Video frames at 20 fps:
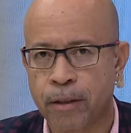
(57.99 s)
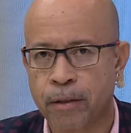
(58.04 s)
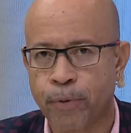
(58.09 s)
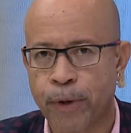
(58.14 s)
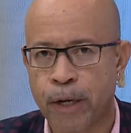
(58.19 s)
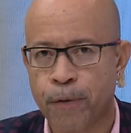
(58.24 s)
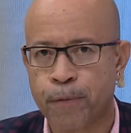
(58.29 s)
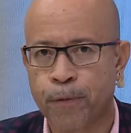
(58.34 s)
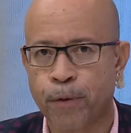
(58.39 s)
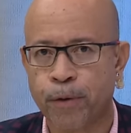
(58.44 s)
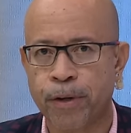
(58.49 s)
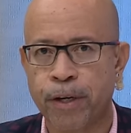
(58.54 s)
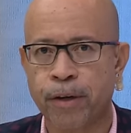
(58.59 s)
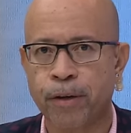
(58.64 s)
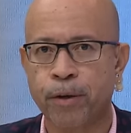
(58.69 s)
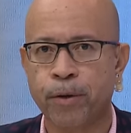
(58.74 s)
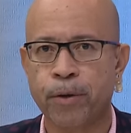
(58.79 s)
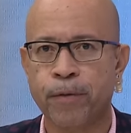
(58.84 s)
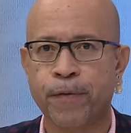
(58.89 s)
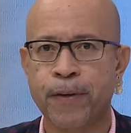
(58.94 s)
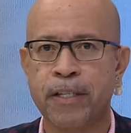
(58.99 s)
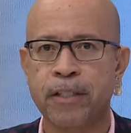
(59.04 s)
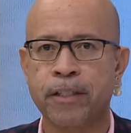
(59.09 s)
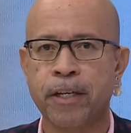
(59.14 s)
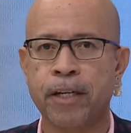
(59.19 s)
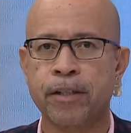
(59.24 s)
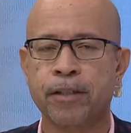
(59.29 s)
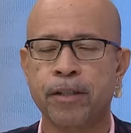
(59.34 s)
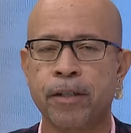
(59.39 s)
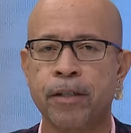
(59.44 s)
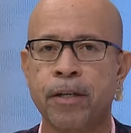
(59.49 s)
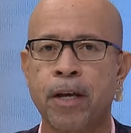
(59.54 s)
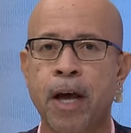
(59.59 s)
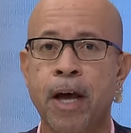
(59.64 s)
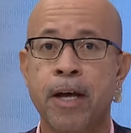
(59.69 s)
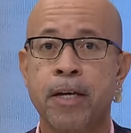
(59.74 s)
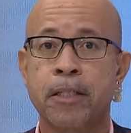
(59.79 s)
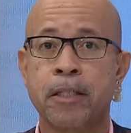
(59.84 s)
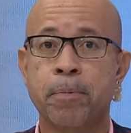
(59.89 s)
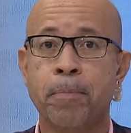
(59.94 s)
The 24-year-old Vincentian
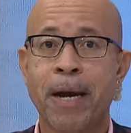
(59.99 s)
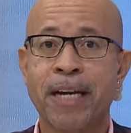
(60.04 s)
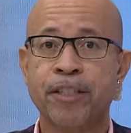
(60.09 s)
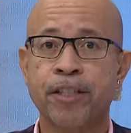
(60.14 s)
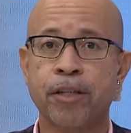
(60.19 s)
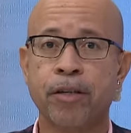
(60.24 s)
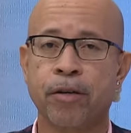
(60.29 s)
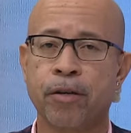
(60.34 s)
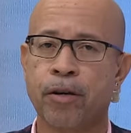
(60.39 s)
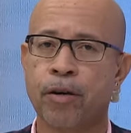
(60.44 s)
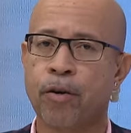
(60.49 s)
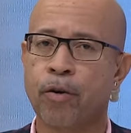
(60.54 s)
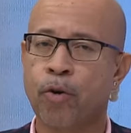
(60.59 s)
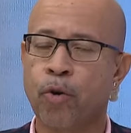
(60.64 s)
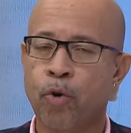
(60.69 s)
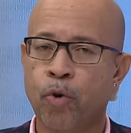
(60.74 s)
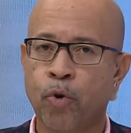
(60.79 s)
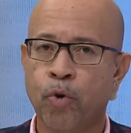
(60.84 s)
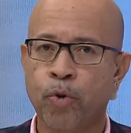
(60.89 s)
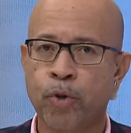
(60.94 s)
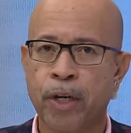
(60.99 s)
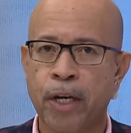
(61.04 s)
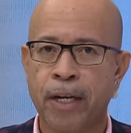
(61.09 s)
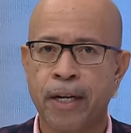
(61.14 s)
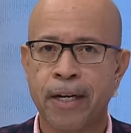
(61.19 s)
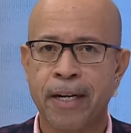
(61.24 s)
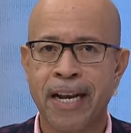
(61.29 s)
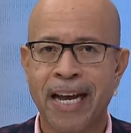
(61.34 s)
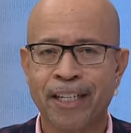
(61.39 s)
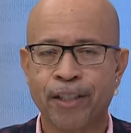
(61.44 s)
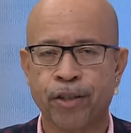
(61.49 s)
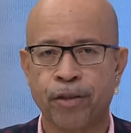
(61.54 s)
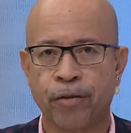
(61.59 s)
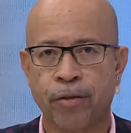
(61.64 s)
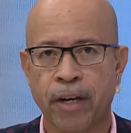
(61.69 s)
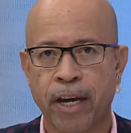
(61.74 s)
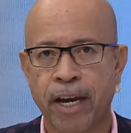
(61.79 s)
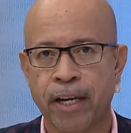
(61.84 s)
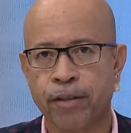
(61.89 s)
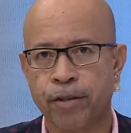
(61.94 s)
smashing her own
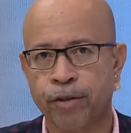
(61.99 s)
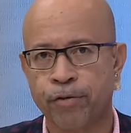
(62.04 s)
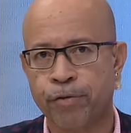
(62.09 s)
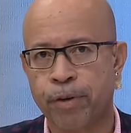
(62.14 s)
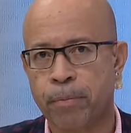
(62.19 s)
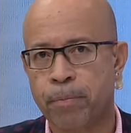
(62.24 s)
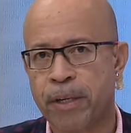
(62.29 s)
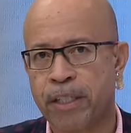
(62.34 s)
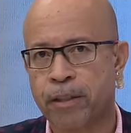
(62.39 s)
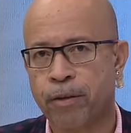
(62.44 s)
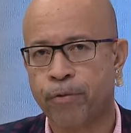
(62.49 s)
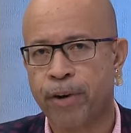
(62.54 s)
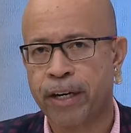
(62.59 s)
national 800-meter